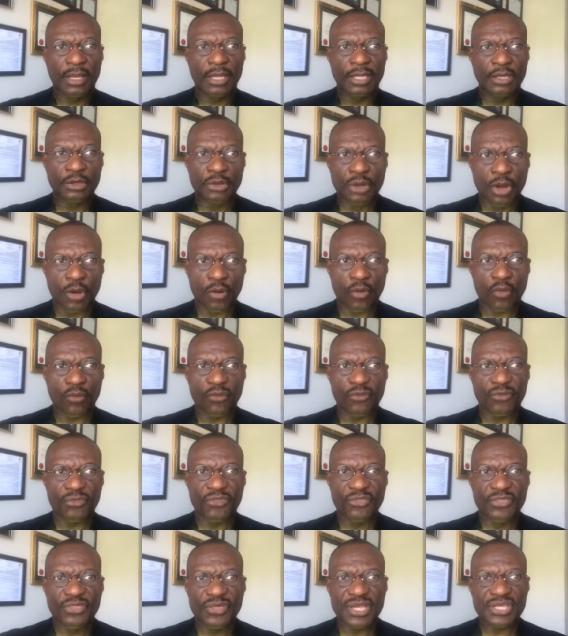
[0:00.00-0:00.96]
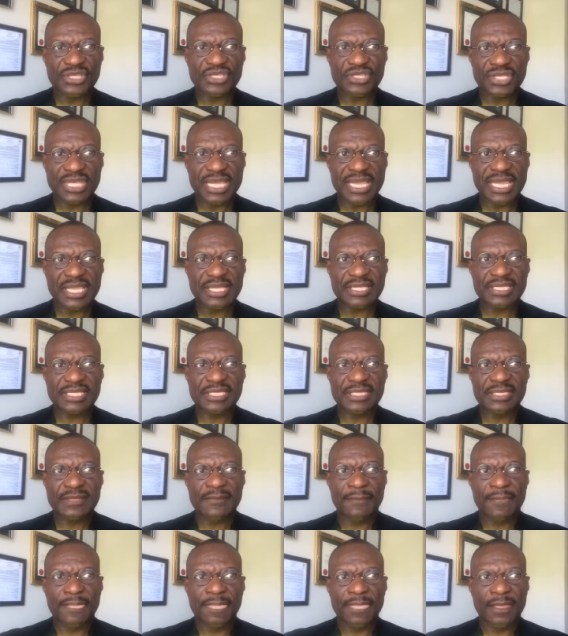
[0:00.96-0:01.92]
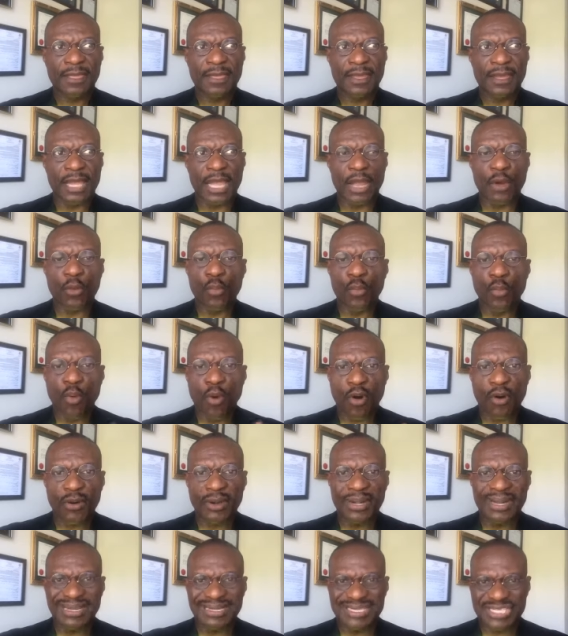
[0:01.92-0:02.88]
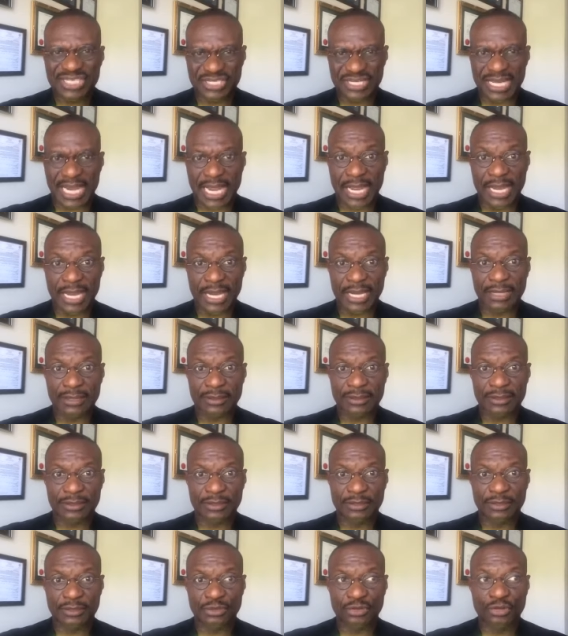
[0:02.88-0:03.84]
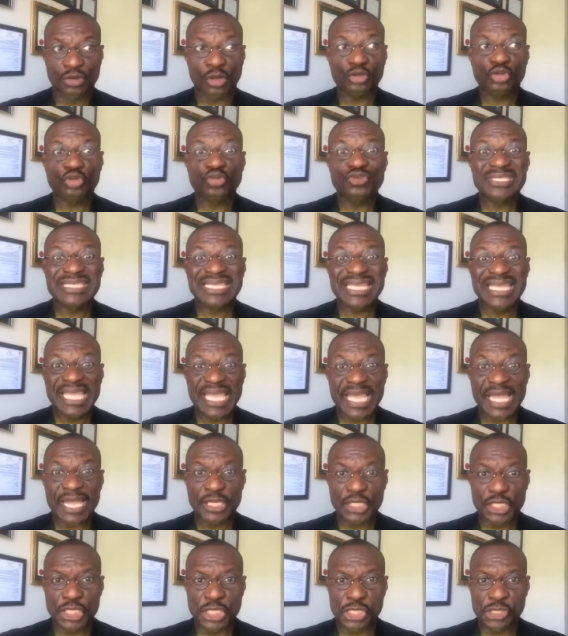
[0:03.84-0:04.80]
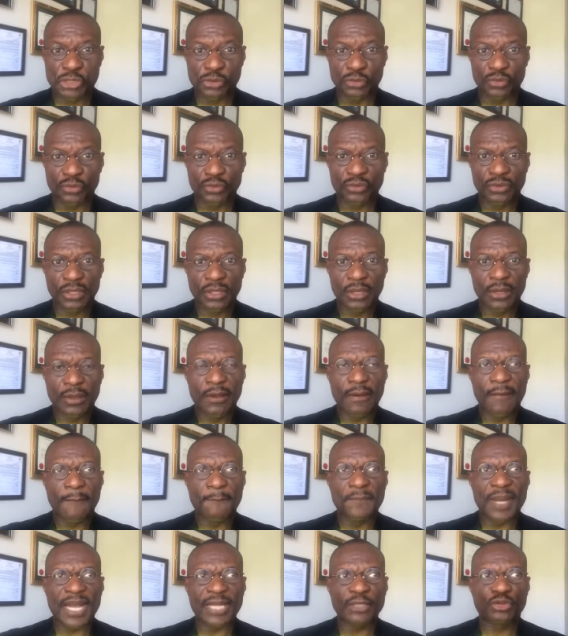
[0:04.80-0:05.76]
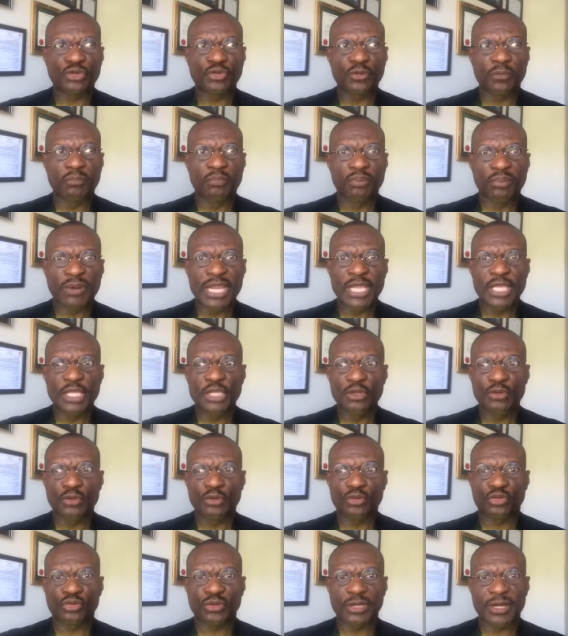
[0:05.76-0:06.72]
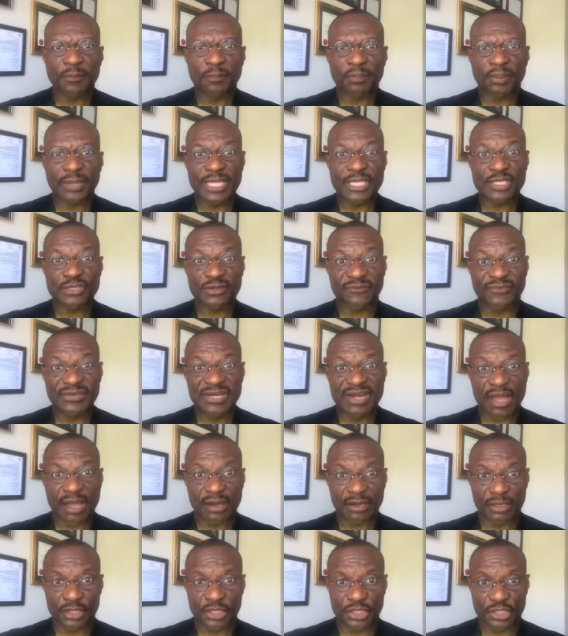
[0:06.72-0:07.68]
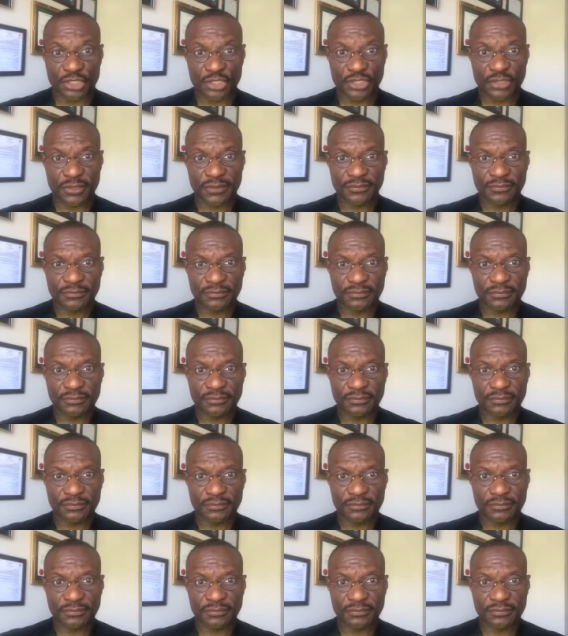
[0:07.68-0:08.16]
No, this is a warning sign, not to scare you, but to bring you to the place of knowledge.